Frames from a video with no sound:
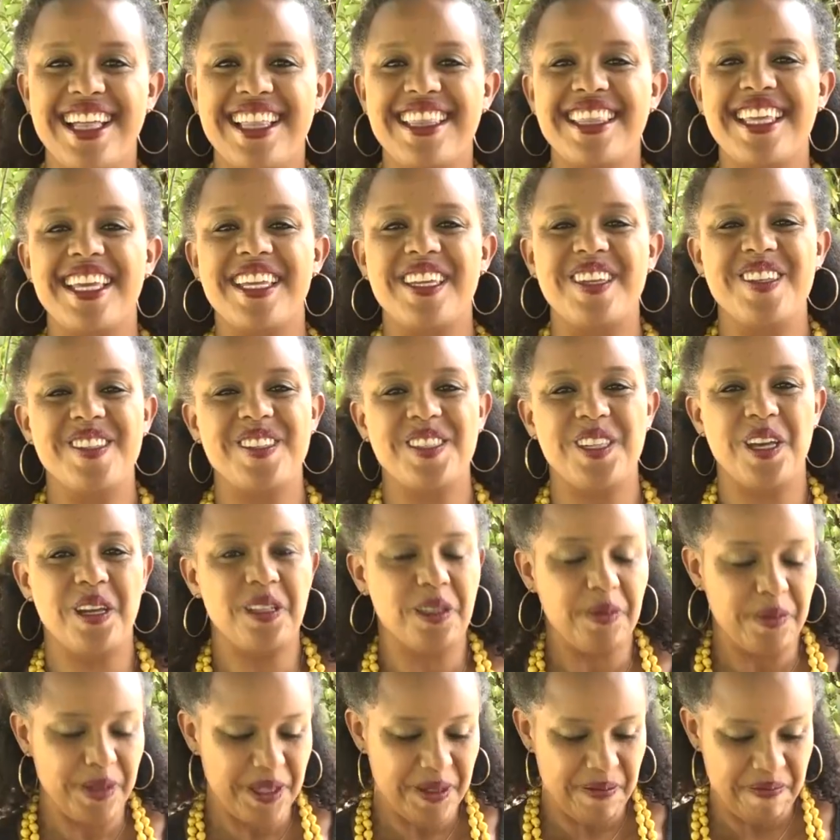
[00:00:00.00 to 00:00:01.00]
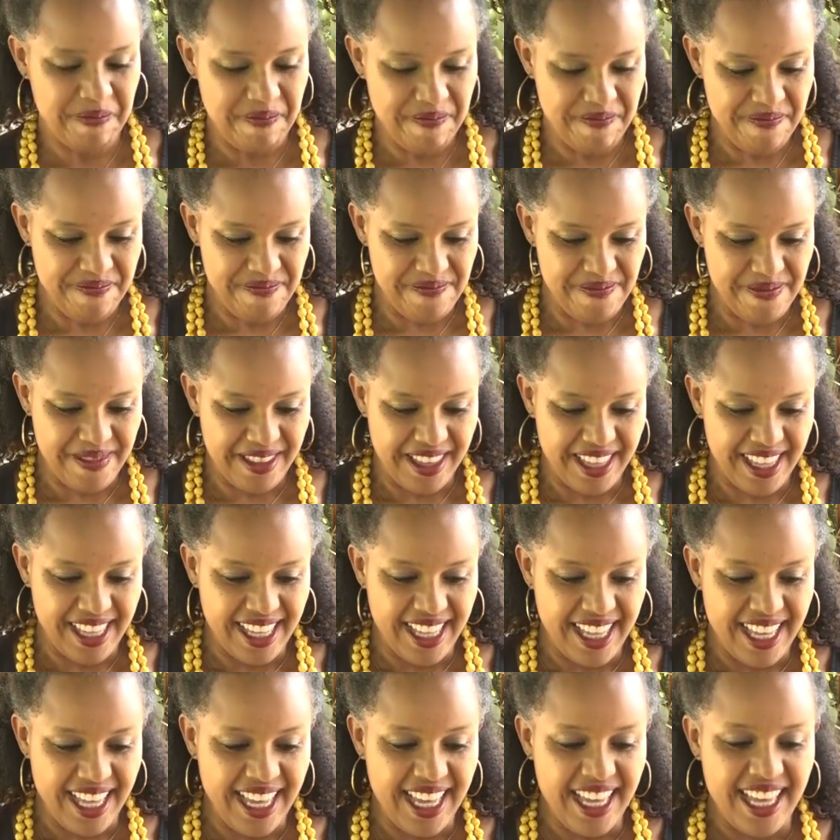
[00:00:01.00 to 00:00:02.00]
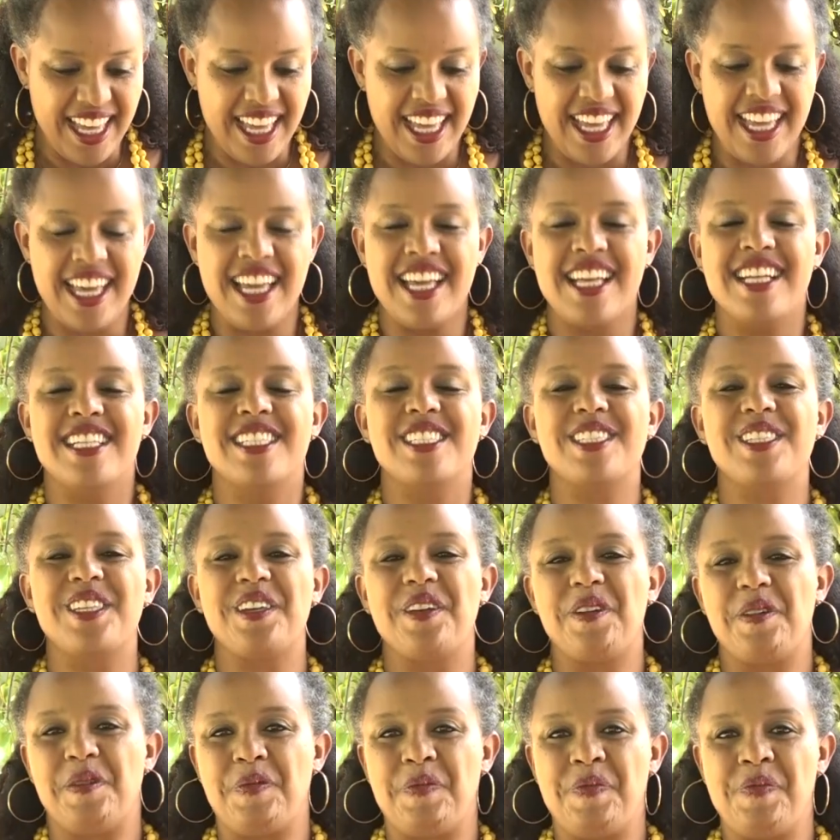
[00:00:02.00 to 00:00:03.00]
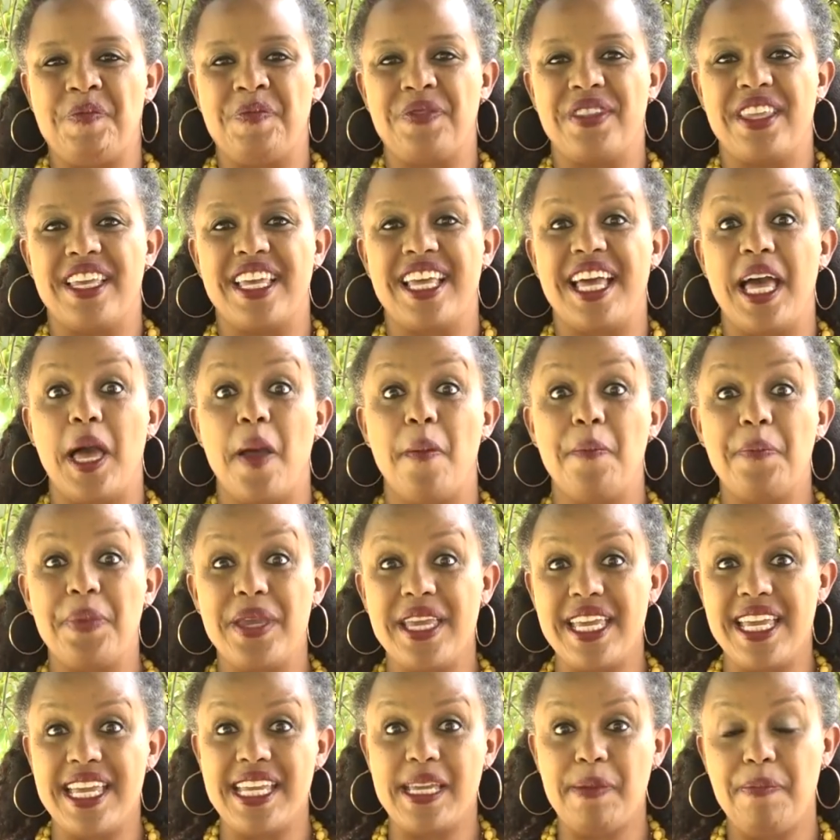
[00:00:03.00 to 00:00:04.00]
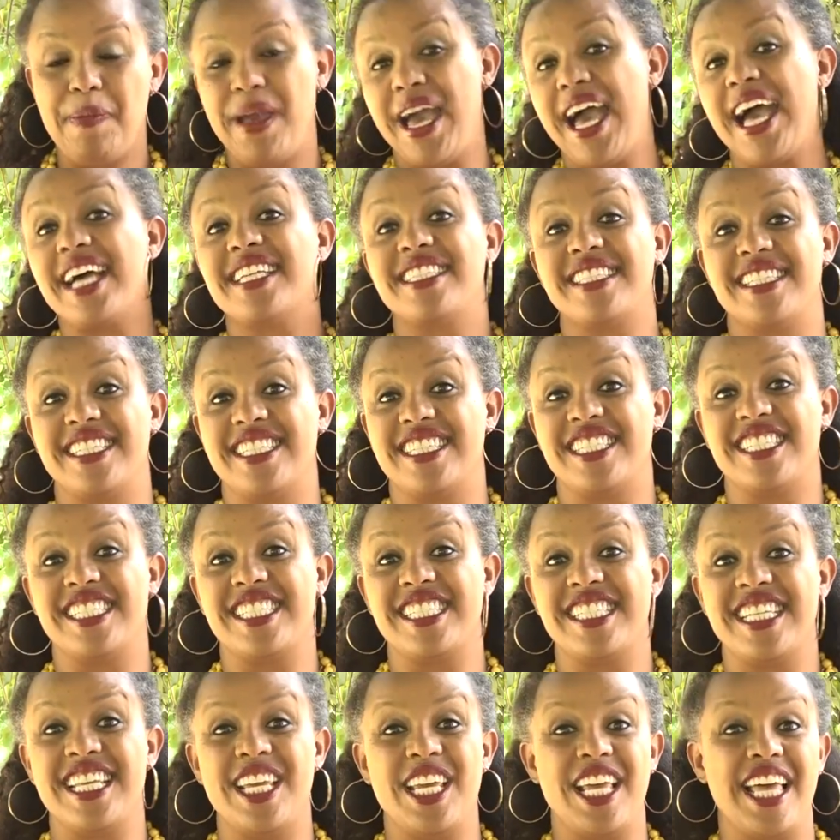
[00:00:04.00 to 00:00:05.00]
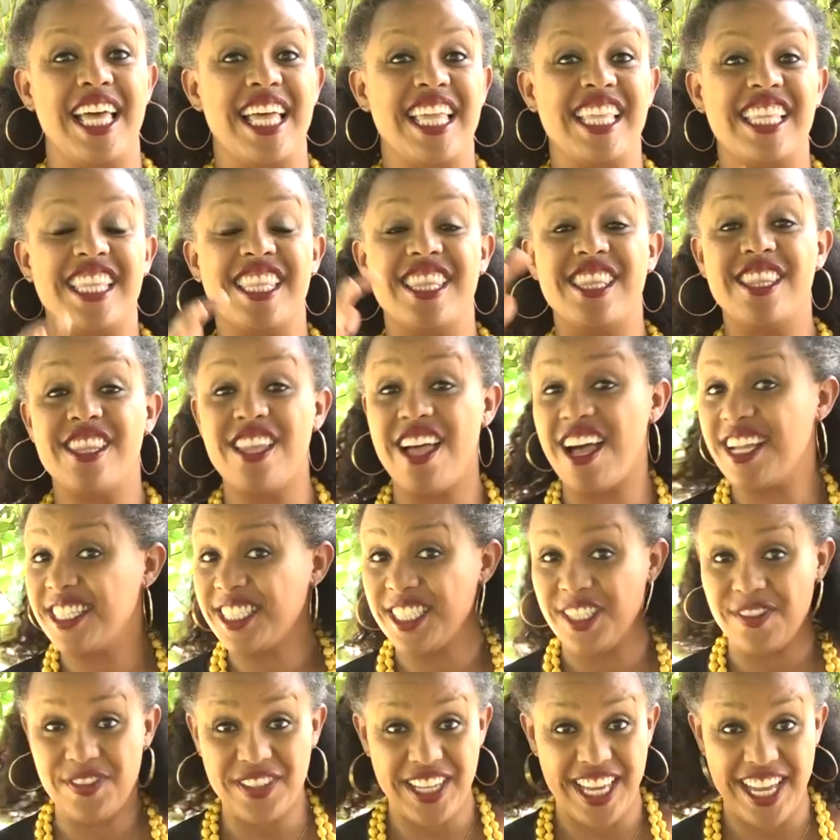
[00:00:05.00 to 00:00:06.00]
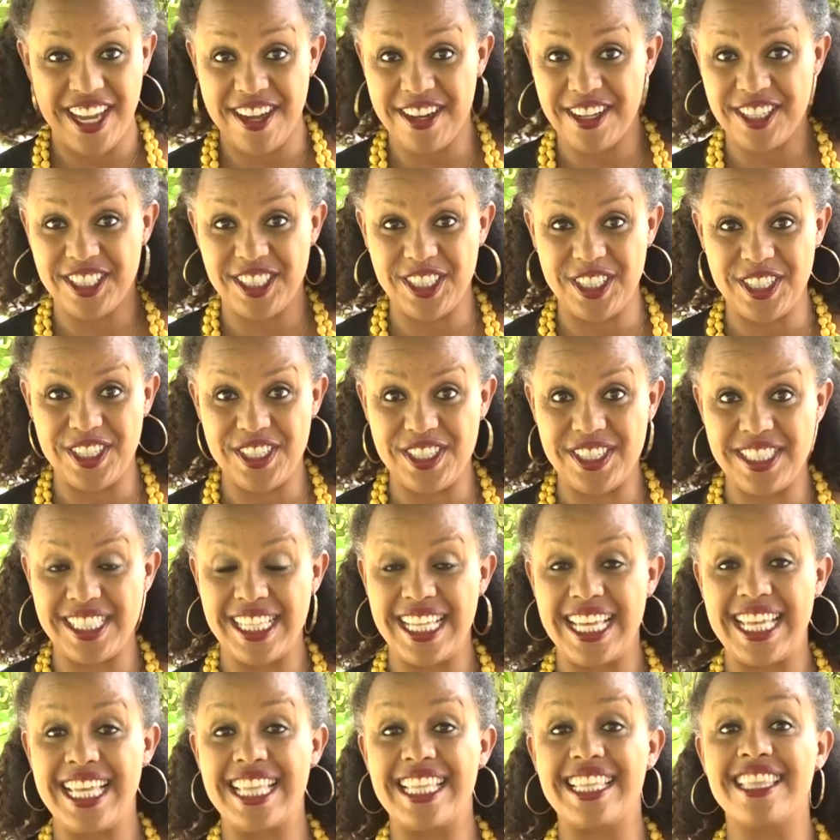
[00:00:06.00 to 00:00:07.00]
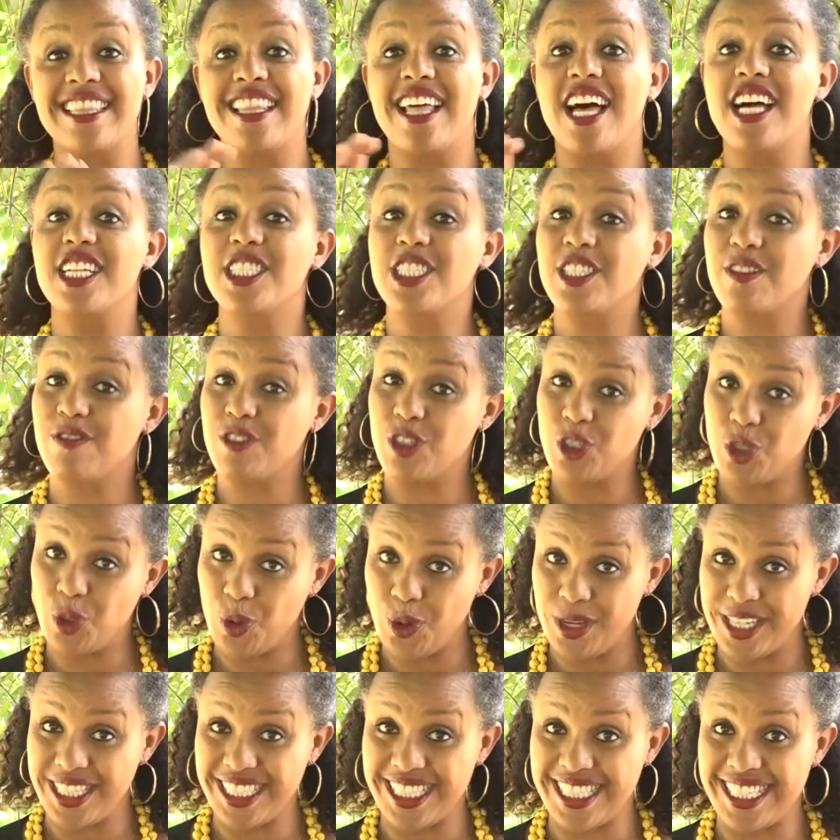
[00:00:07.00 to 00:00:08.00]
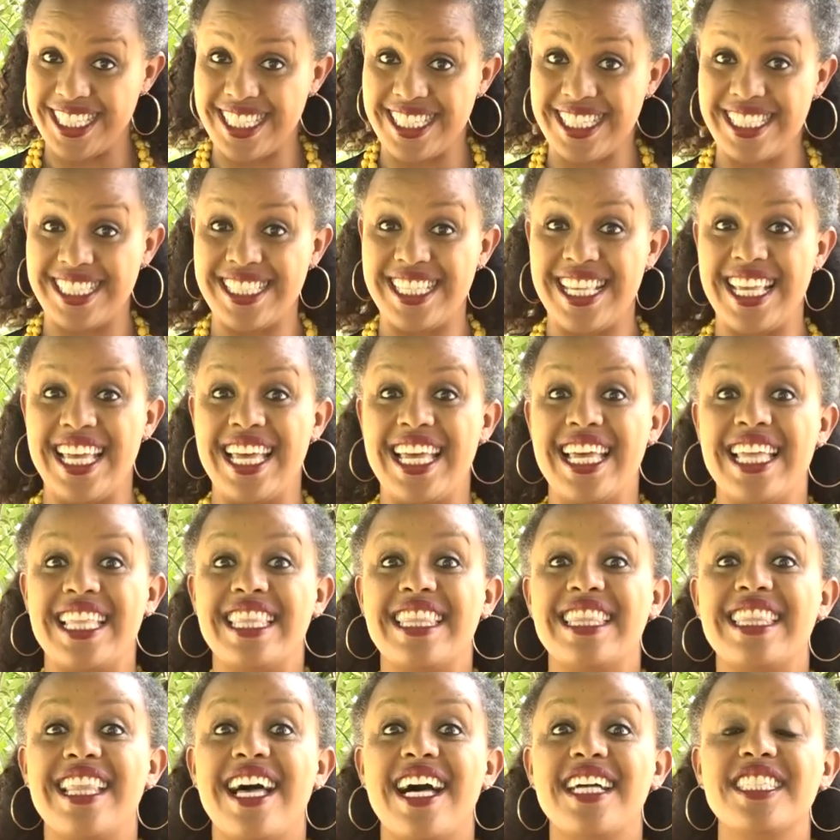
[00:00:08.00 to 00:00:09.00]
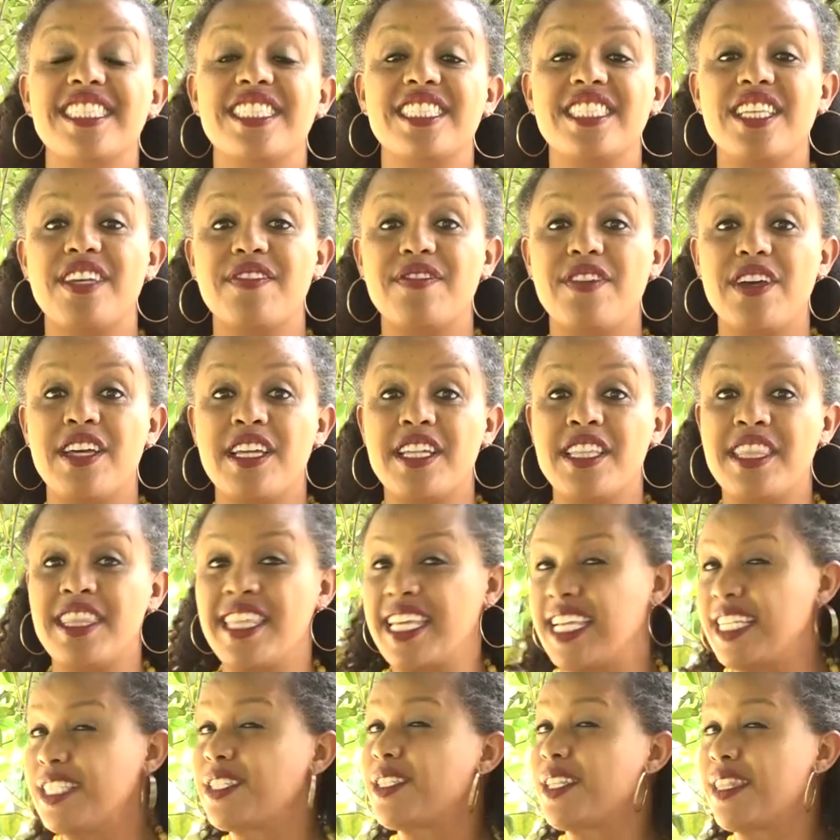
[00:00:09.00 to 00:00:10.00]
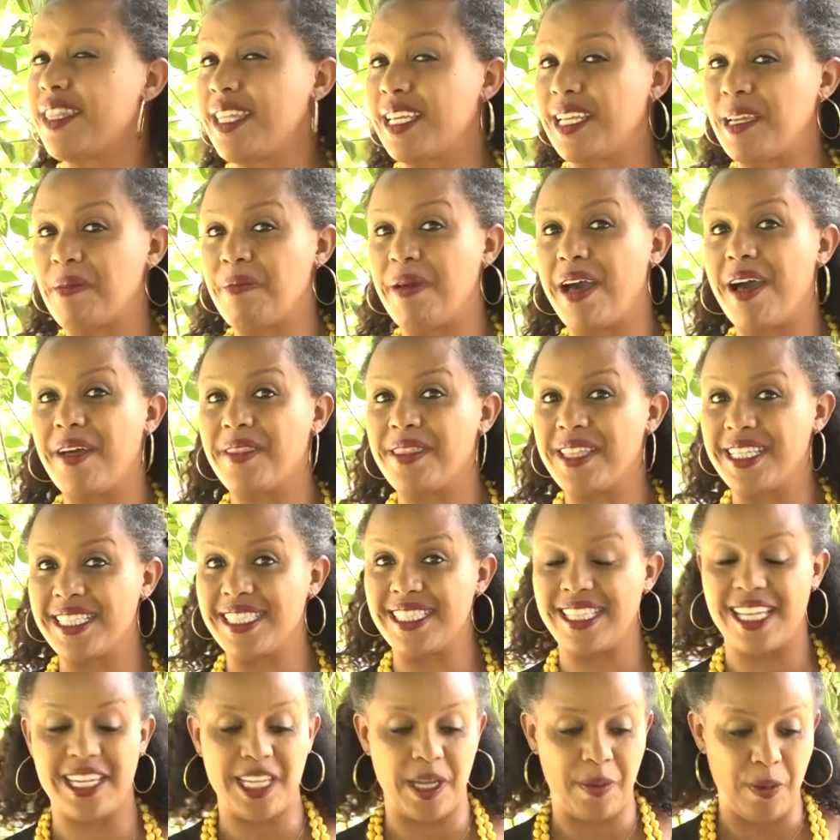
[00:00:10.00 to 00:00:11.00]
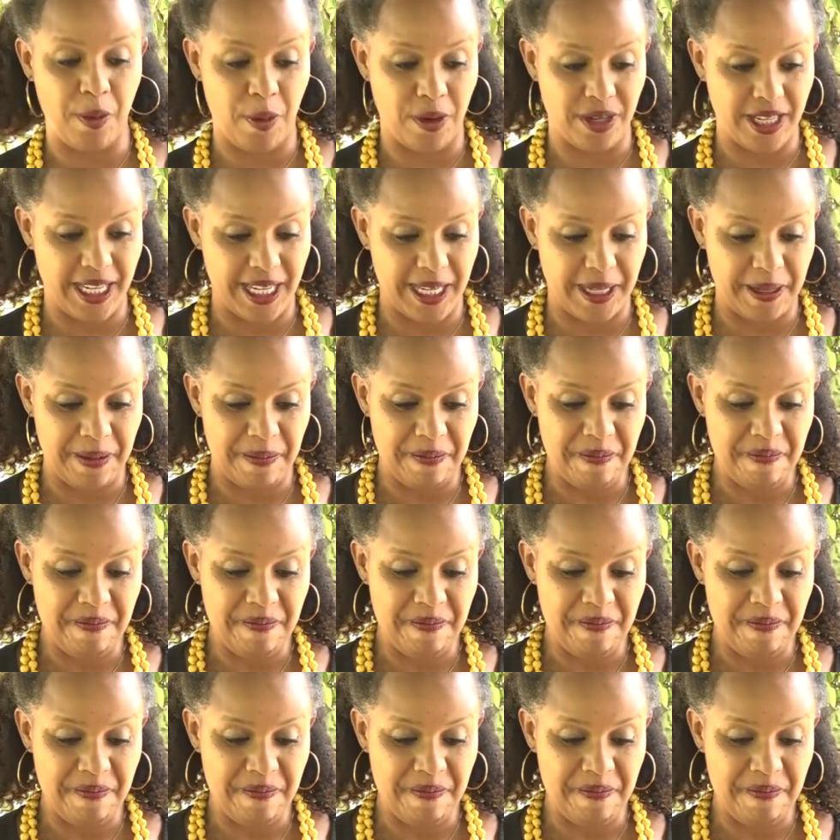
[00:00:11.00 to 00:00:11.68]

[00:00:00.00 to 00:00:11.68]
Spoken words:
Thank you, Solomon. So, big passage. Lots of characters, lots of choices, lots of things to think about this Sunday morning.